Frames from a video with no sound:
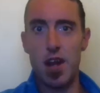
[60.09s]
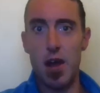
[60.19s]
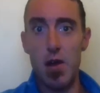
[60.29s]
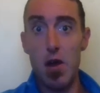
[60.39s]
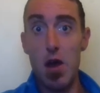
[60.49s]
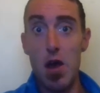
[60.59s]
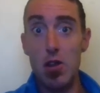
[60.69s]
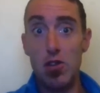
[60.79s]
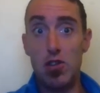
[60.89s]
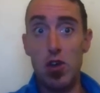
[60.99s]
know,
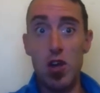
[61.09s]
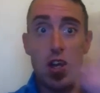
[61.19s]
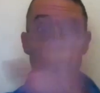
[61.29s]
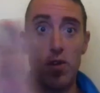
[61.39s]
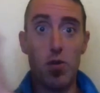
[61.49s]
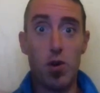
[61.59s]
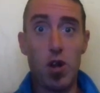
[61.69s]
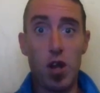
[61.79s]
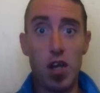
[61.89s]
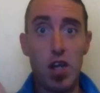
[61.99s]
dirty or
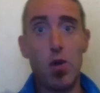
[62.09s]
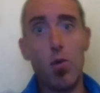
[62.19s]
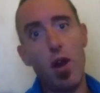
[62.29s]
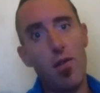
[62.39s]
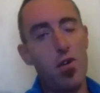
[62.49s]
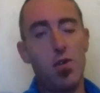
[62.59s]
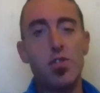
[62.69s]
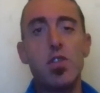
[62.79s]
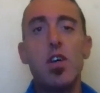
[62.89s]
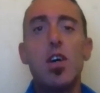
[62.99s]
clean or whatever
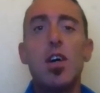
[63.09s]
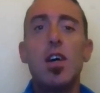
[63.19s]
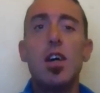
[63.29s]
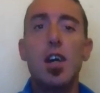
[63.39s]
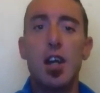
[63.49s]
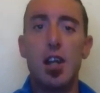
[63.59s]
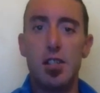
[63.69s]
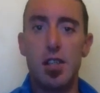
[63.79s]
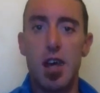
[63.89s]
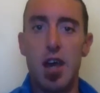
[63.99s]
else. It
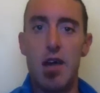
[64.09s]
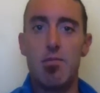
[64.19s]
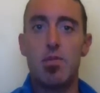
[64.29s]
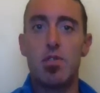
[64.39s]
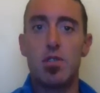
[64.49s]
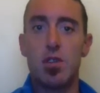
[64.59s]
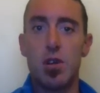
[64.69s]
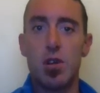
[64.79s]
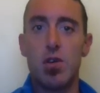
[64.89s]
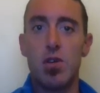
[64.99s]
is
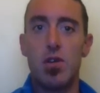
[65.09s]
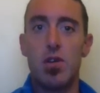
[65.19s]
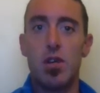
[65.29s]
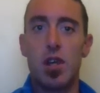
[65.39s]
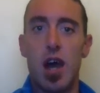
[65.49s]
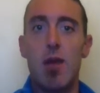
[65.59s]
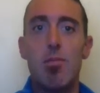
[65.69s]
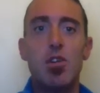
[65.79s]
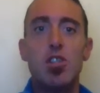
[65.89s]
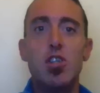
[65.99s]
absolute
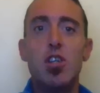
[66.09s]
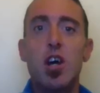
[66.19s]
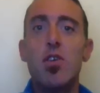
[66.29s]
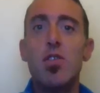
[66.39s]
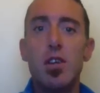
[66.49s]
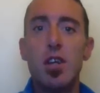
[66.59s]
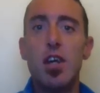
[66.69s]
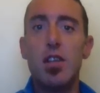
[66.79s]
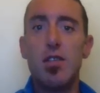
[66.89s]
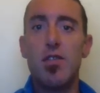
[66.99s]
garbage. You don't
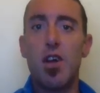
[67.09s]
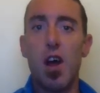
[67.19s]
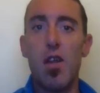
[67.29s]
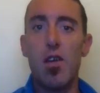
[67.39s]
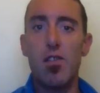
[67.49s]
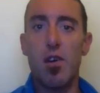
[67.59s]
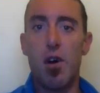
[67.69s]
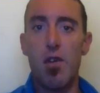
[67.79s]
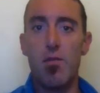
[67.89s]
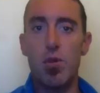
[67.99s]
need to follow those
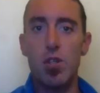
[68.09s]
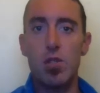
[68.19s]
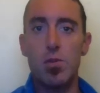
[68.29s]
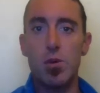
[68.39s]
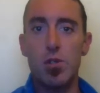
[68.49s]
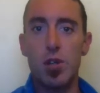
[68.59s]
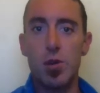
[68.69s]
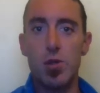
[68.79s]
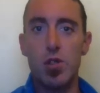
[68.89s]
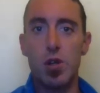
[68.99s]
kind of principles in
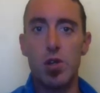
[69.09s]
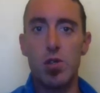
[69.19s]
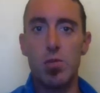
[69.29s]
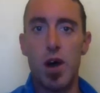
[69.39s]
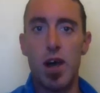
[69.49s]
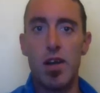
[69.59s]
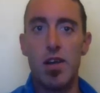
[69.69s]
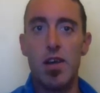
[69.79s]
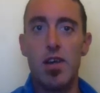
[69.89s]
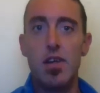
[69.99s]
order to lose weight.
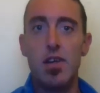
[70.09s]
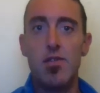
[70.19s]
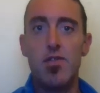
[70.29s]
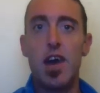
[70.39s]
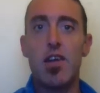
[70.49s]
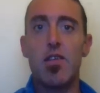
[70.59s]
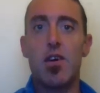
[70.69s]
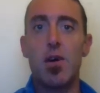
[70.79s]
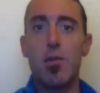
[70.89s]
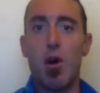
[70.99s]
In fact,
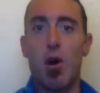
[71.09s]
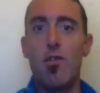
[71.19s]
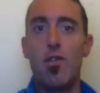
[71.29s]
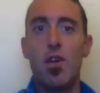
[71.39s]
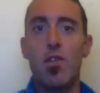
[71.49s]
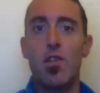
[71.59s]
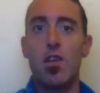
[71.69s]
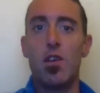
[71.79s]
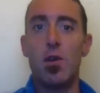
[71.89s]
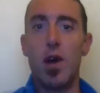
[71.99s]
I'm confident that
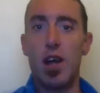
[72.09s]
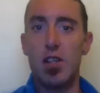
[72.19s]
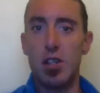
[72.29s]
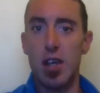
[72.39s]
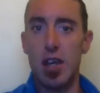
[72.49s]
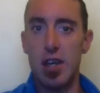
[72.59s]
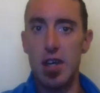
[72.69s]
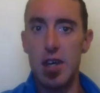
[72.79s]
you actually